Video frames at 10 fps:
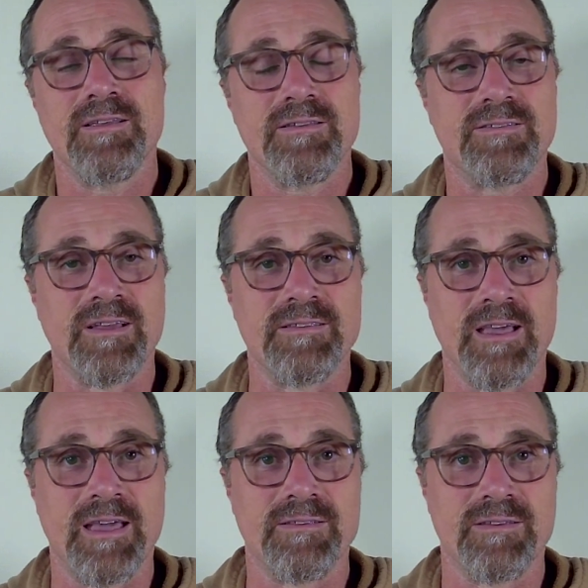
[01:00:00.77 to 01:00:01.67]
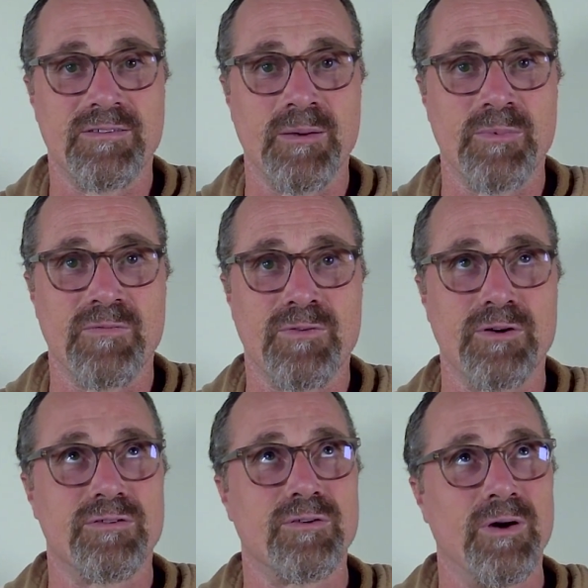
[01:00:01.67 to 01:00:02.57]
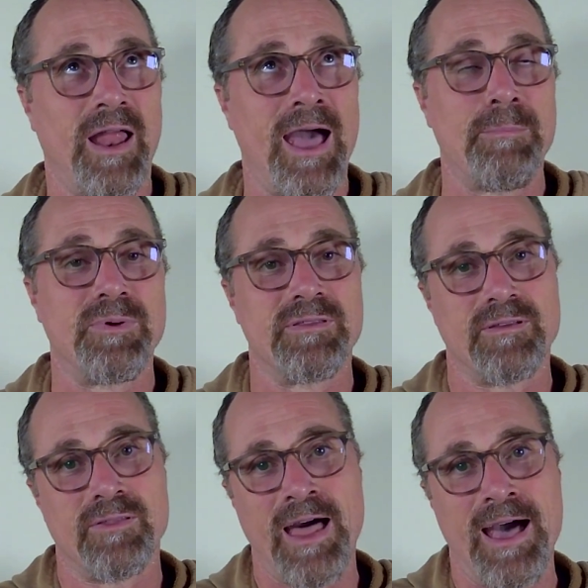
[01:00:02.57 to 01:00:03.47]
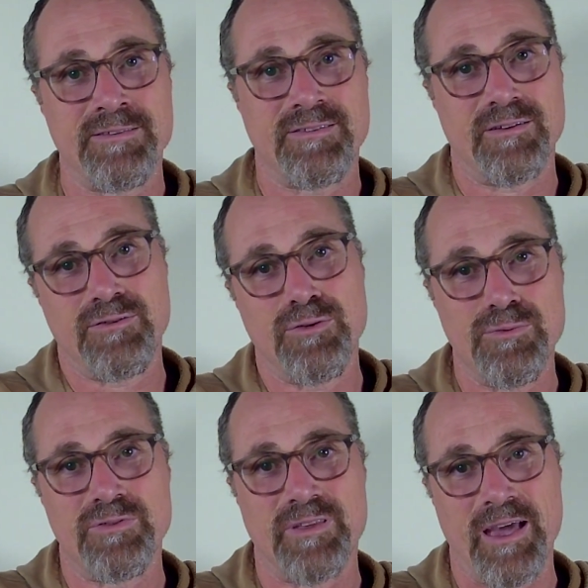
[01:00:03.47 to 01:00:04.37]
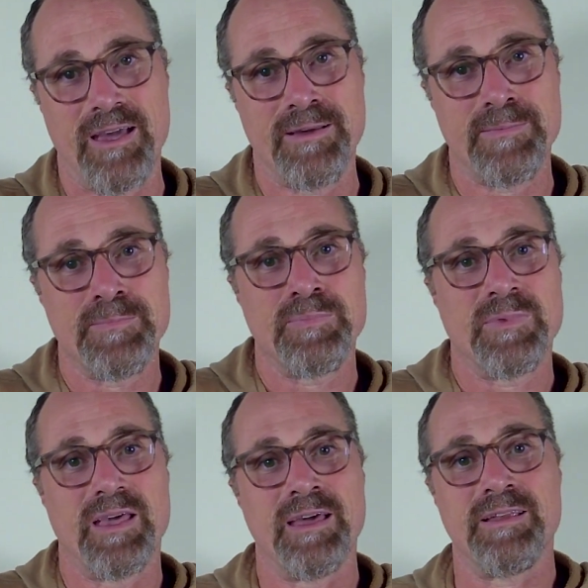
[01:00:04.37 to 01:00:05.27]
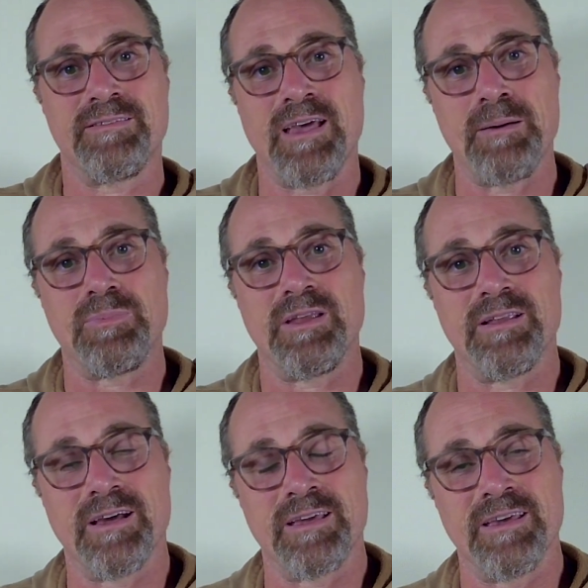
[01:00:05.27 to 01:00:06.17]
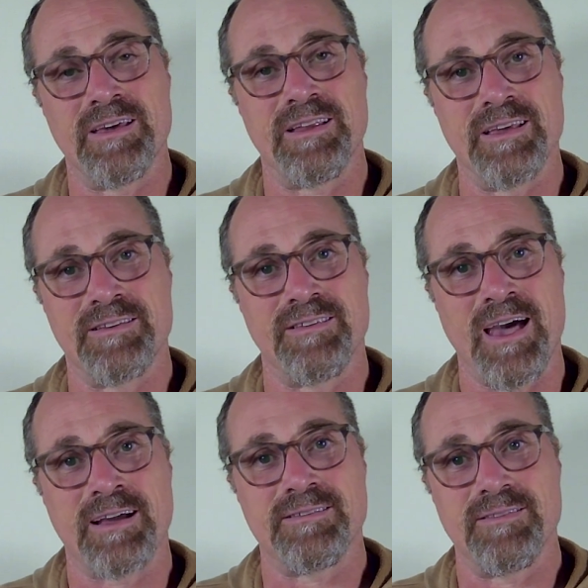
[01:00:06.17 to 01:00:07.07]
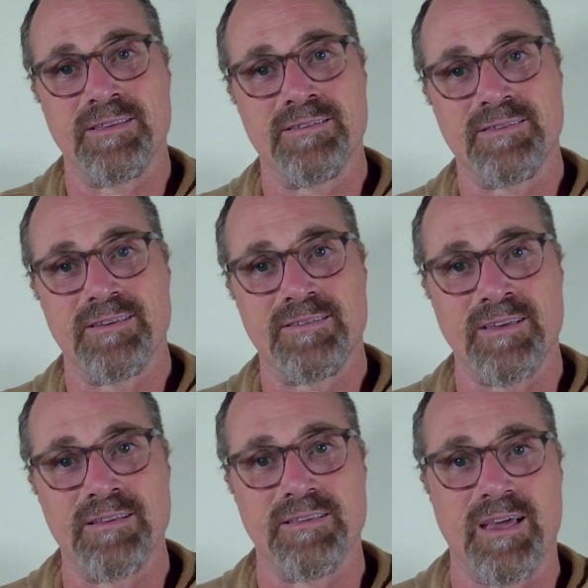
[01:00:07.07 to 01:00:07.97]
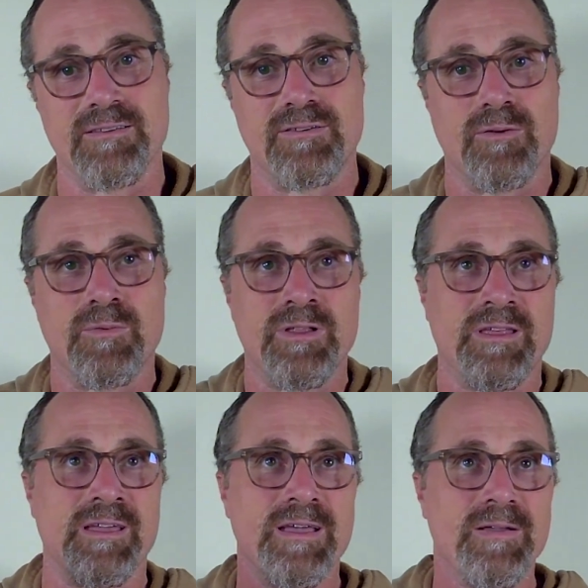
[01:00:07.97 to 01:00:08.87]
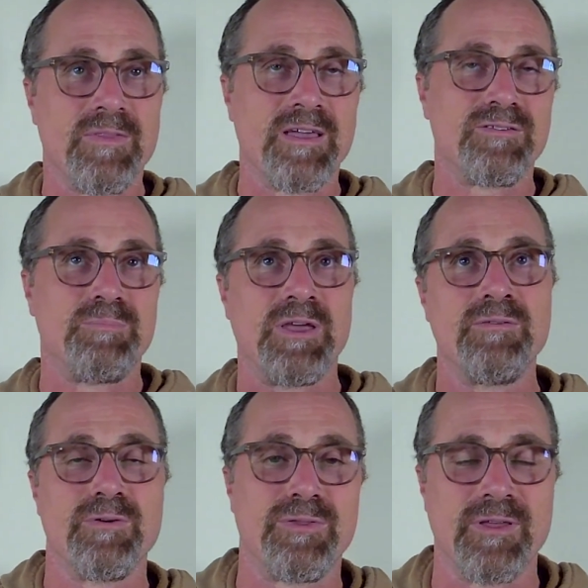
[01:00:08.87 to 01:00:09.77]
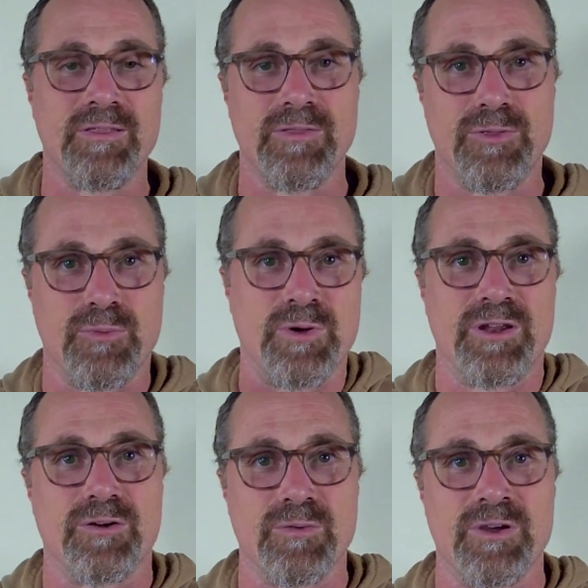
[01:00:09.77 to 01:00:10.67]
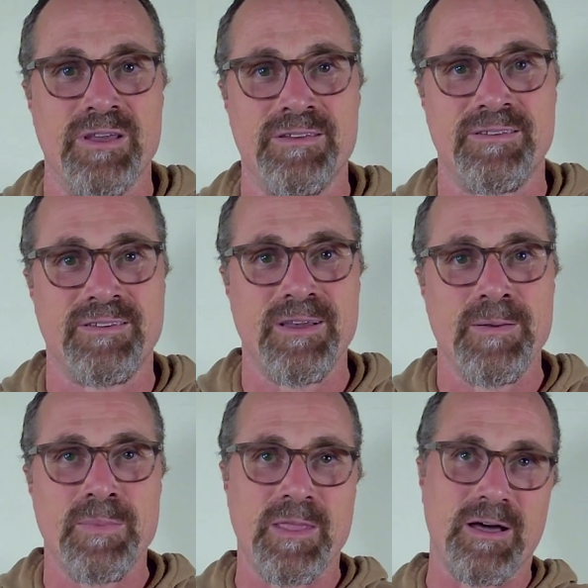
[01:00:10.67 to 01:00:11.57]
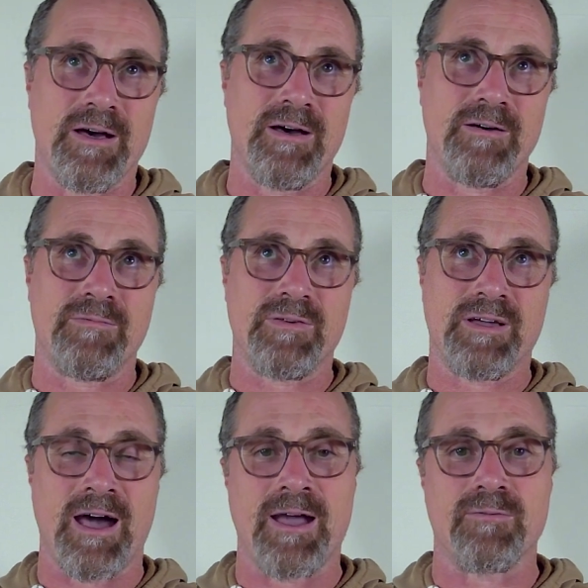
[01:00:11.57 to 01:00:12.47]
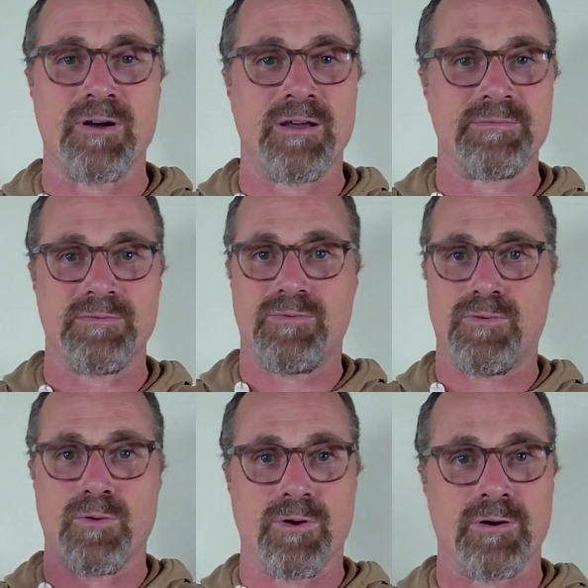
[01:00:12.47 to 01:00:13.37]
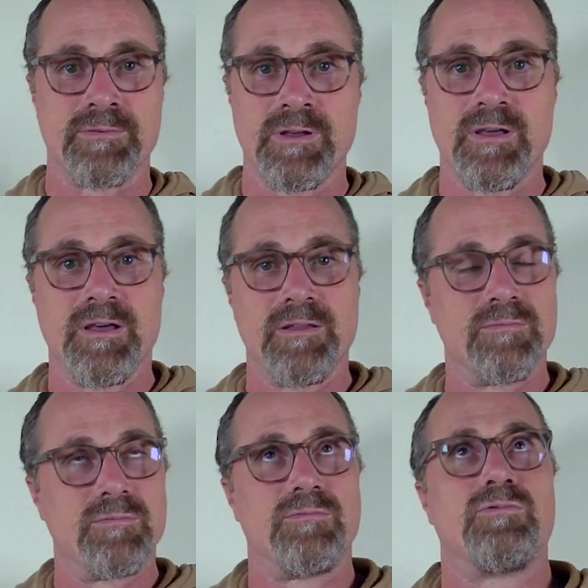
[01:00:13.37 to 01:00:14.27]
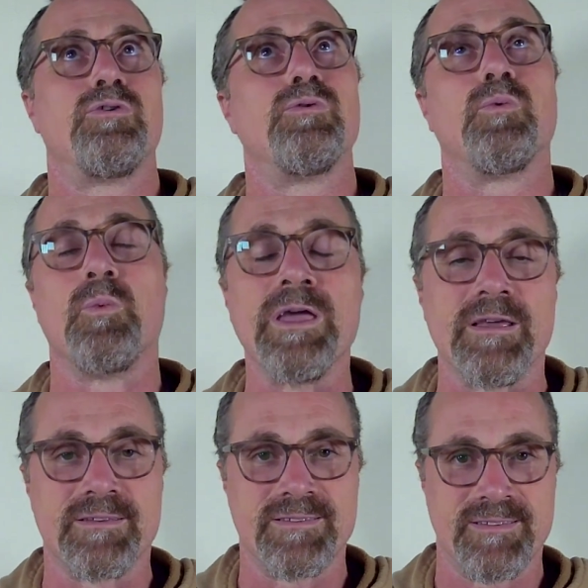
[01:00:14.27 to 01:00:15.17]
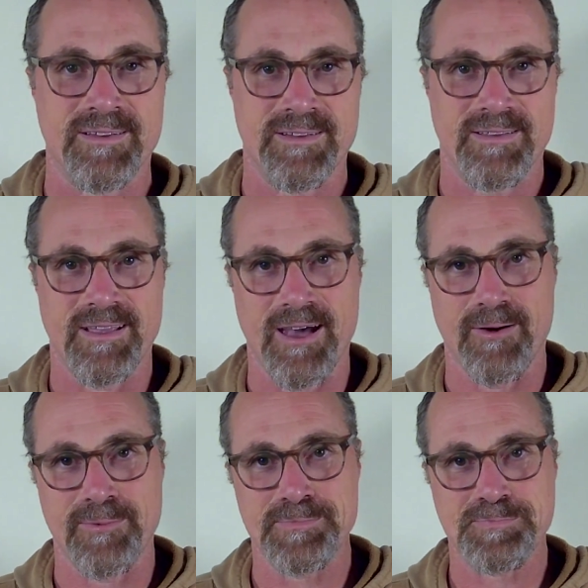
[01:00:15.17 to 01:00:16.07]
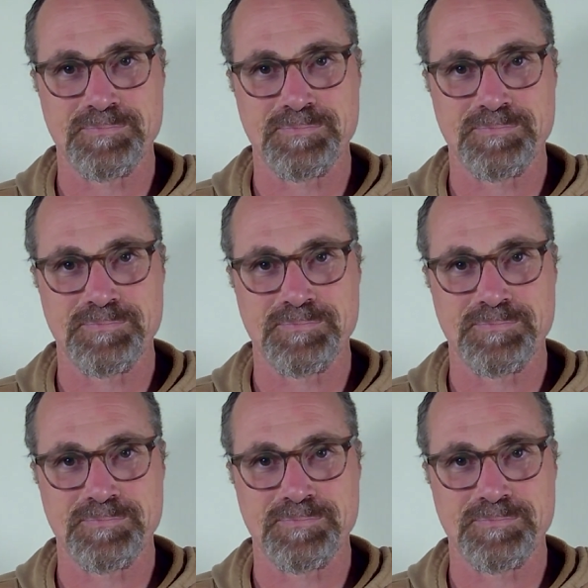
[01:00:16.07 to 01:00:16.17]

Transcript: Sunday, December 1st. So it happened last Tuesday and it's happening again exact this Sunday. So really, it's been within 3 degrees of Chiron for 2 weeks now.